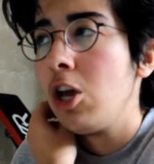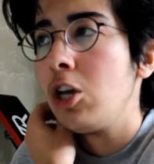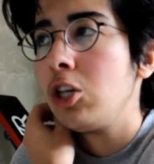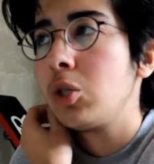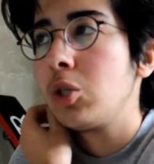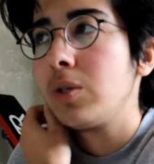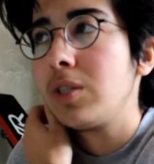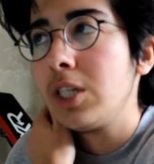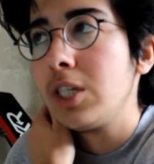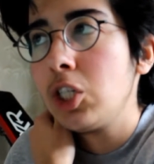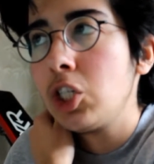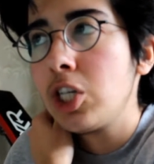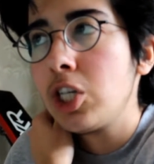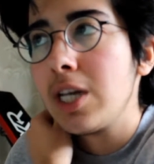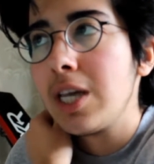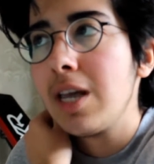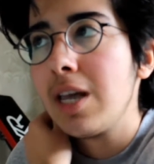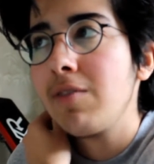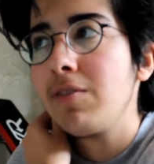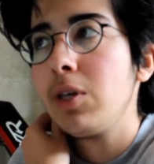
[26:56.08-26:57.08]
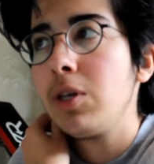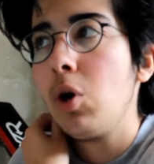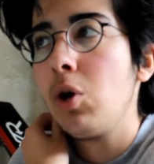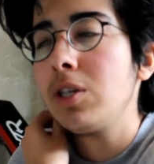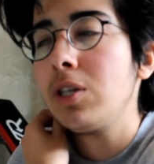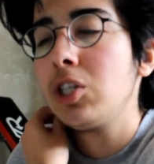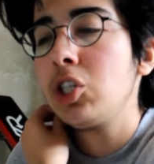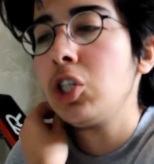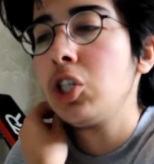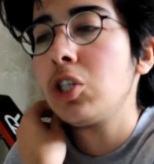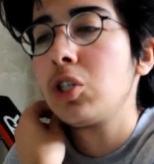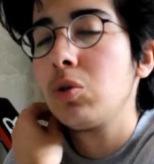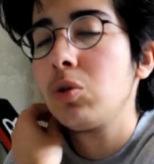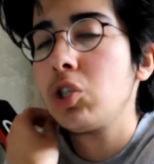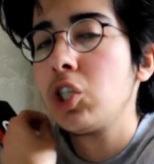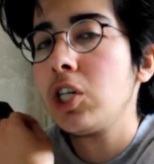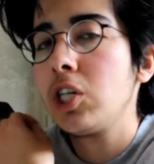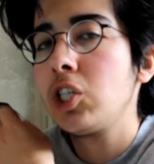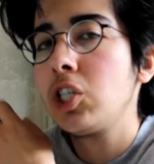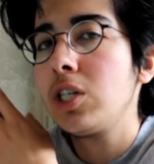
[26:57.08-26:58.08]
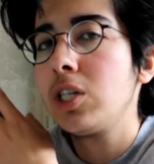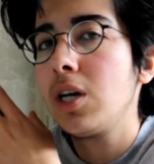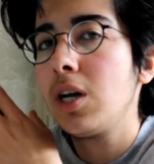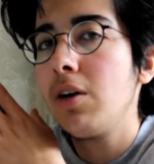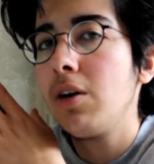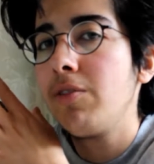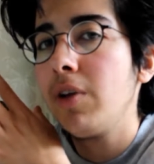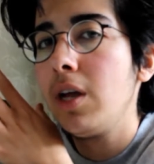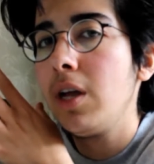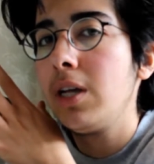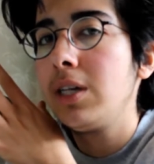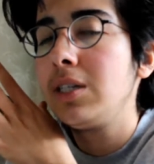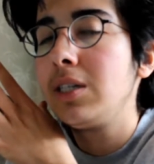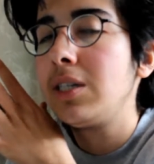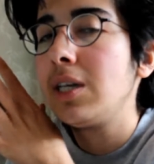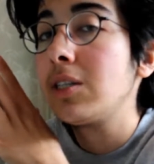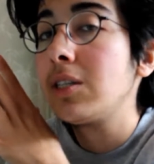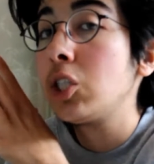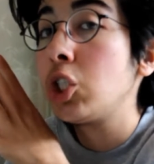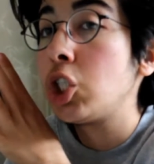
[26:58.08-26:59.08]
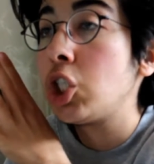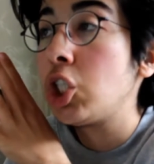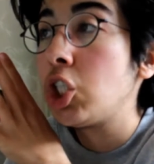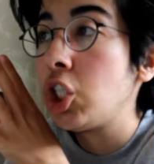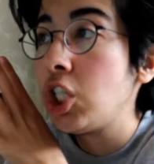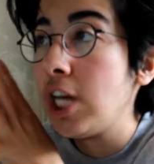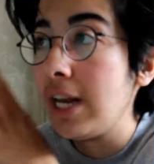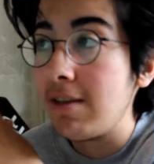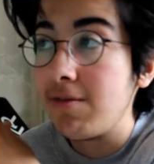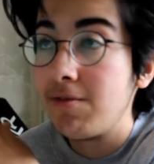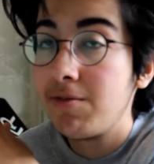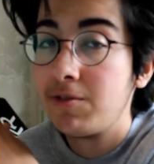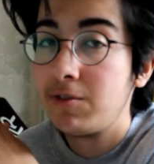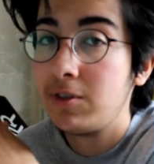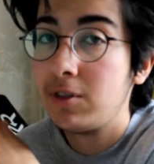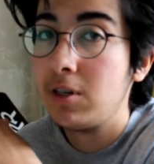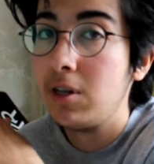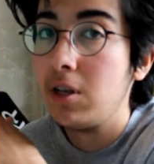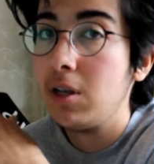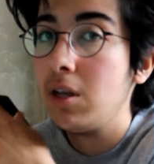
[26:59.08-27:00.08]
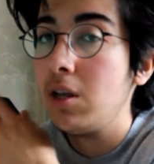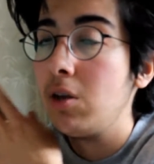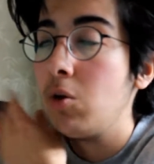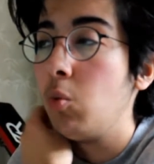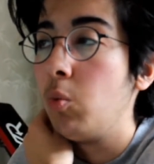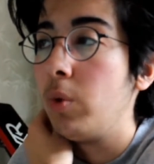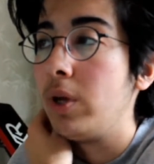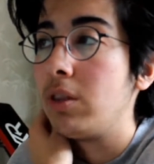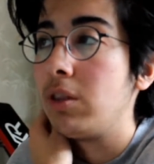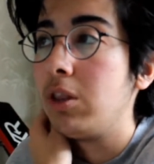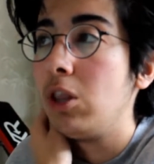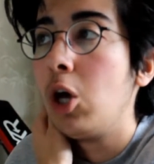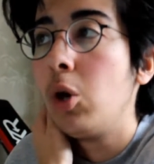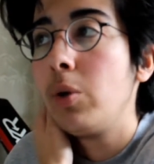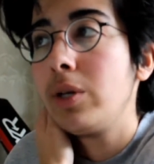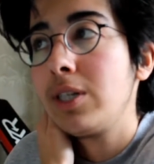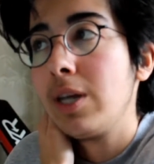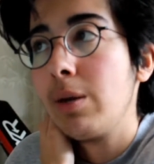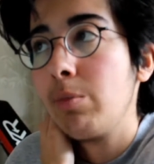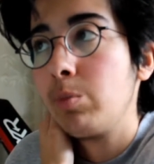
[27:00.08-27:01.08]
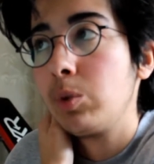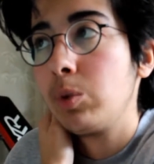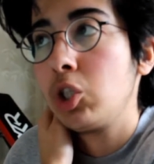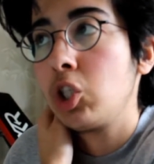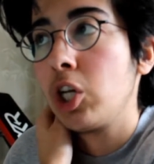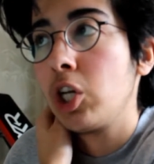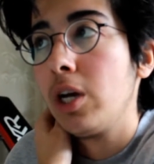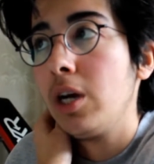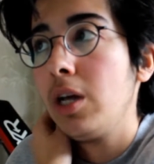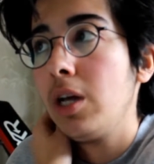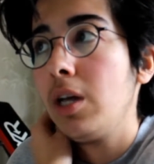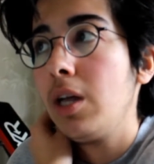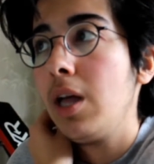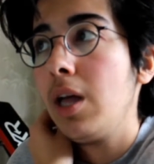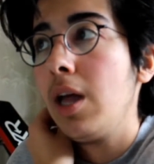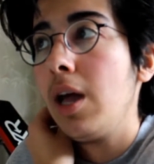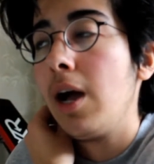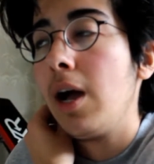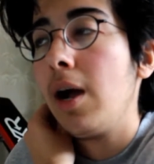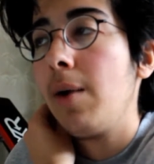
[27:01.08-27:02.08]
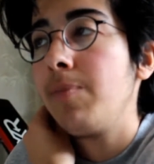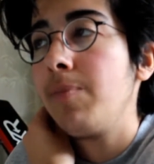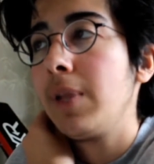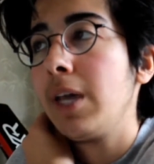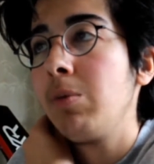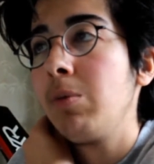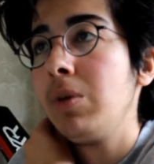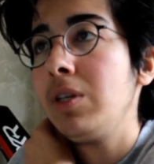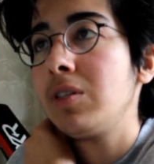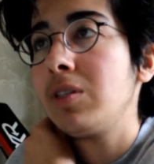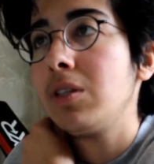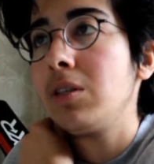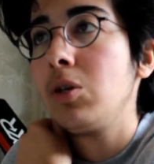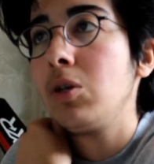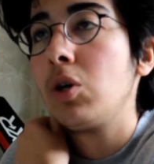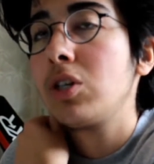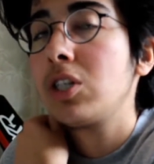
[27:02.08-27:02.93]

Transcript: So essentially, if the oxygen dissociation curve doesn't shift with lower temperature, it means that the